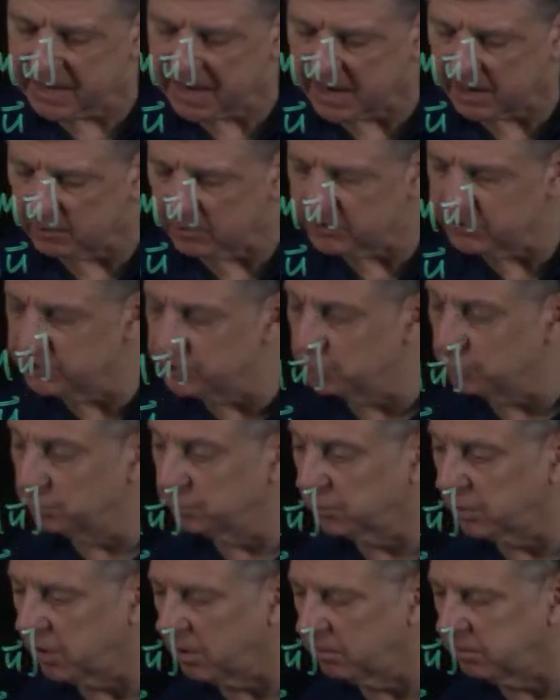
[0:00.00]
our new
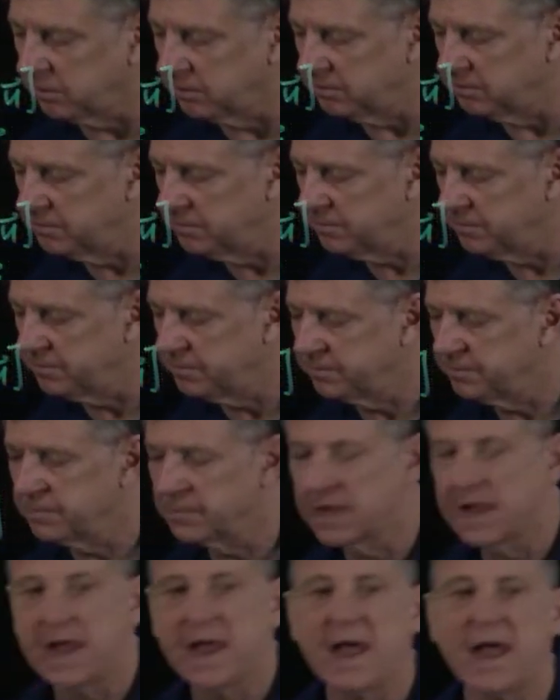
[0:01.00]
problem.
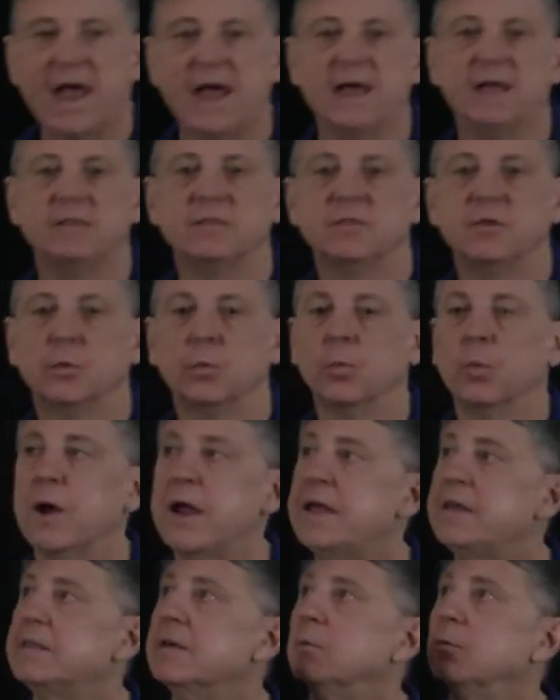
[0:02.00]
And the
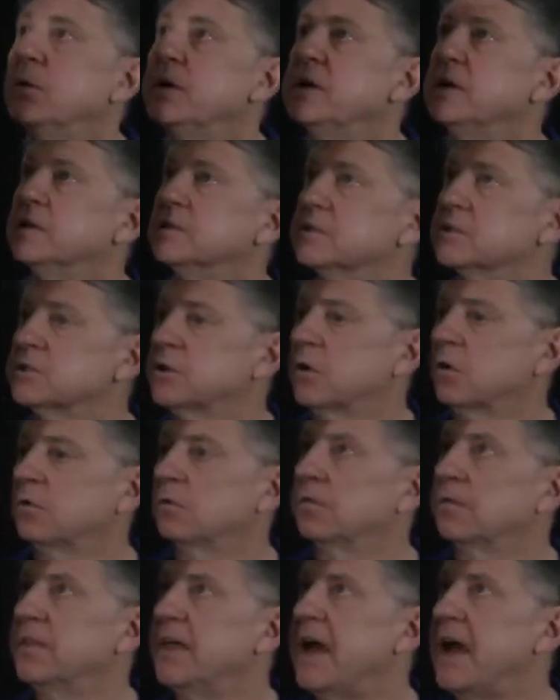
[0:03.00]
way that we can
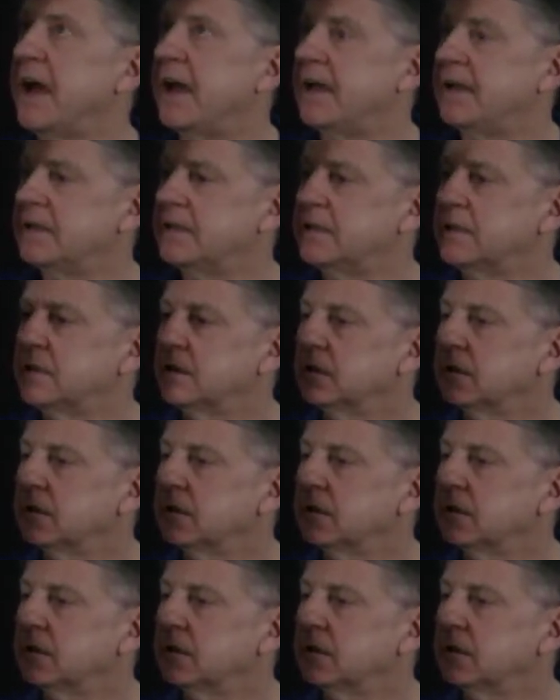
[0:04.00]
solve that